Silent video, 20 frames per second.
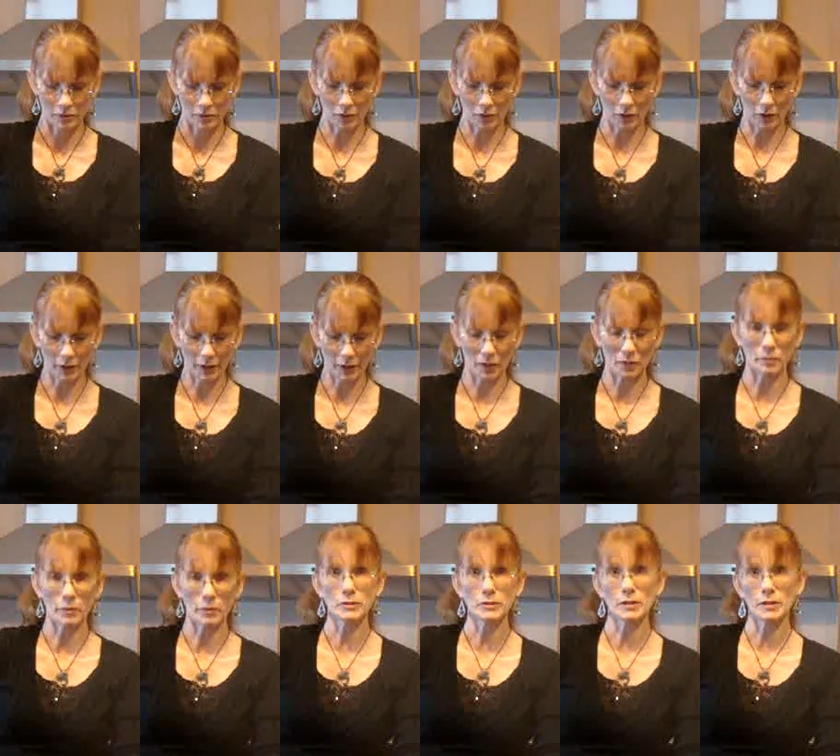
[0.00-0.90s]
So there
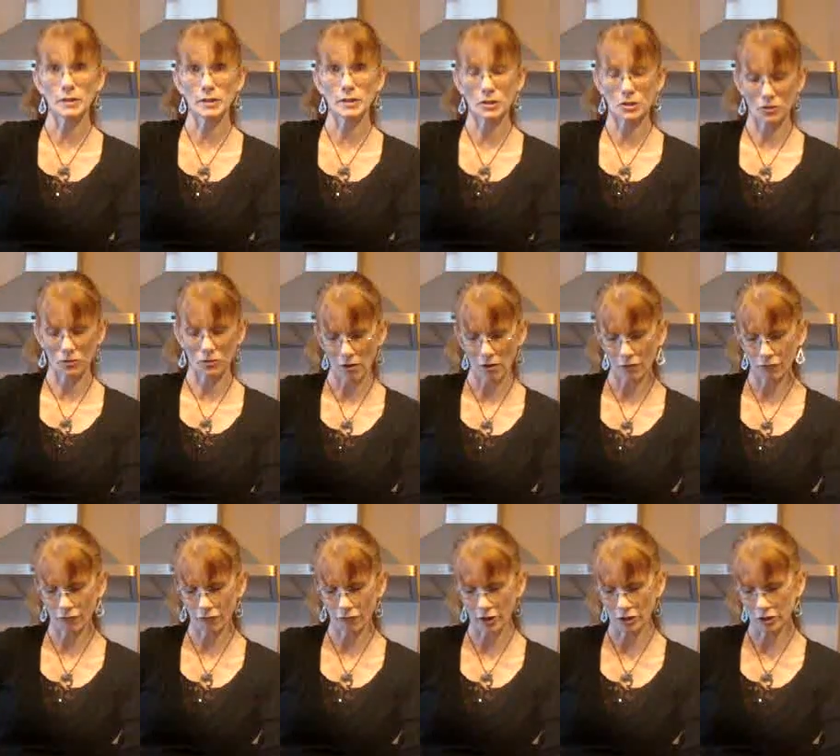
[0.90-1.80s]
again, most of these are all
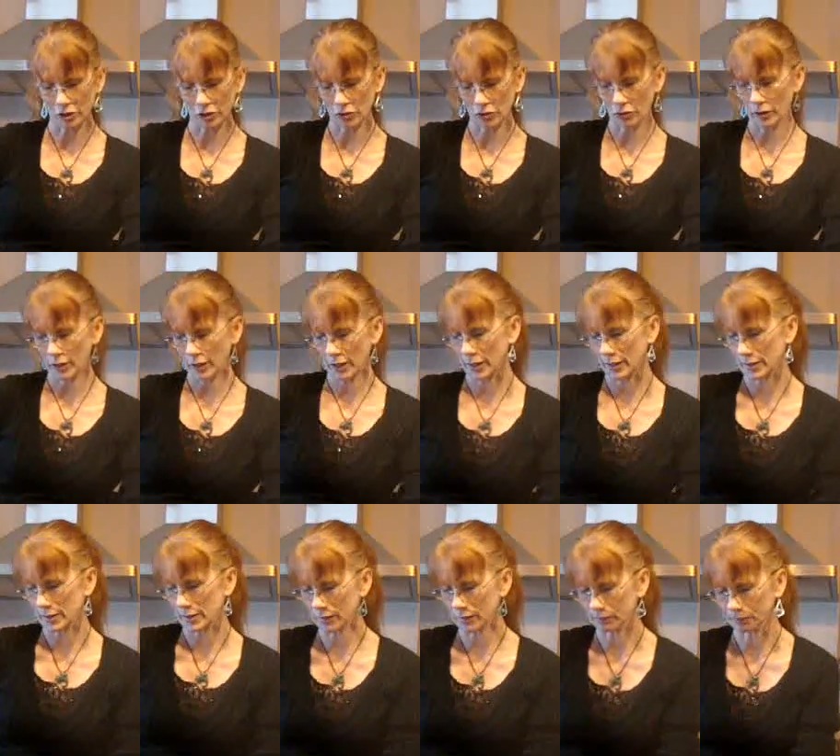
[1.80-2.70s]
fresh
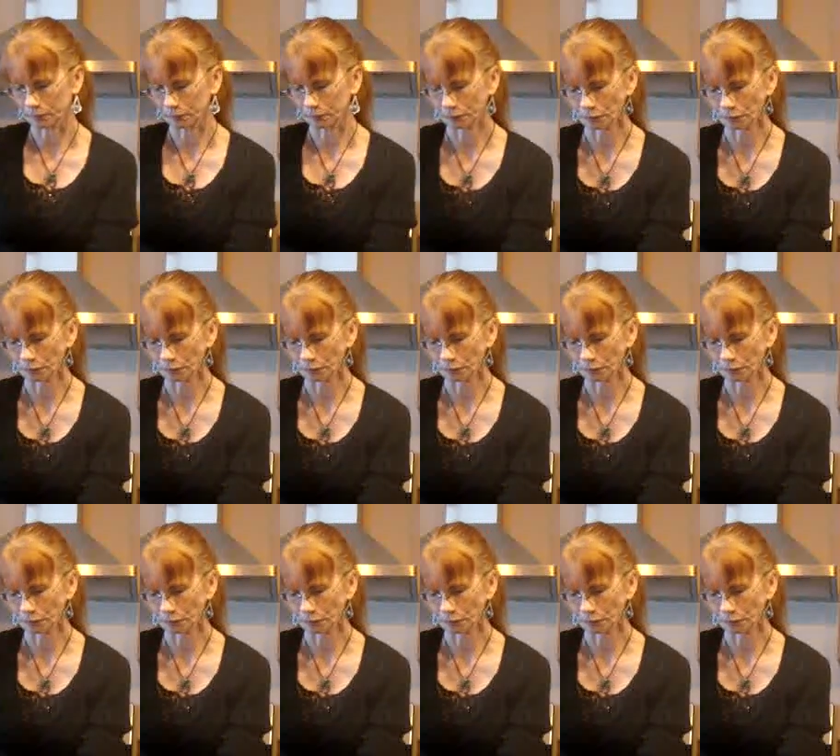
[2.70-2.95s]
ingredients.